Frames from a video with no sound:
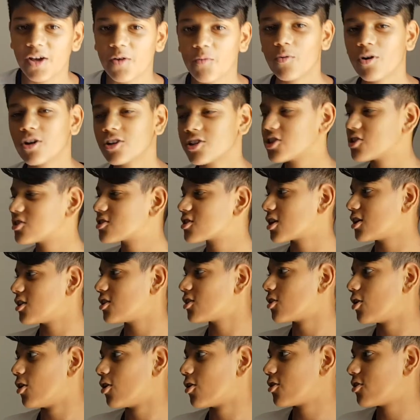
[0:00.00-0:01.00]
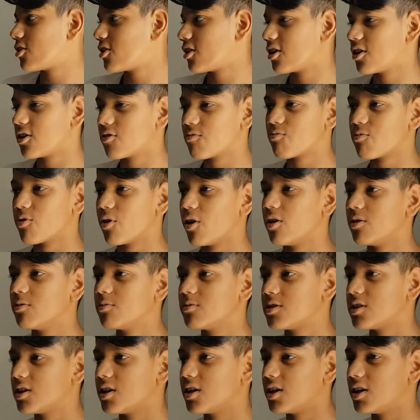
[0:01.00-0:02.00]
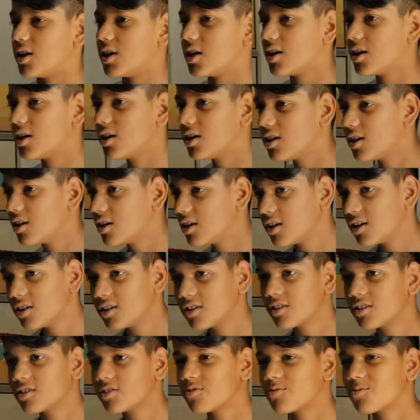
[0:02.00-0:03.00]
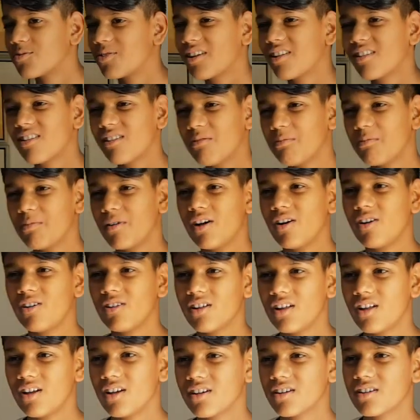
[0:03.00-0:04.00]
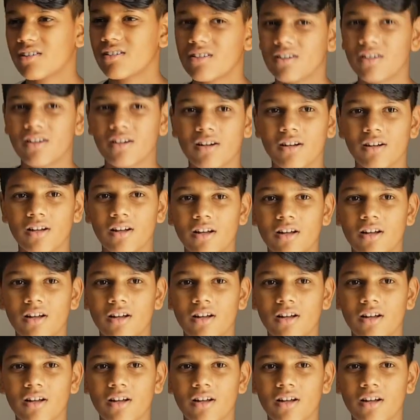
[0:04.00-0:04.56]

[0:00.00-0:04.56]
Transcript: just gonna go to the rooms and just ring the bell. Like Everybody woke up,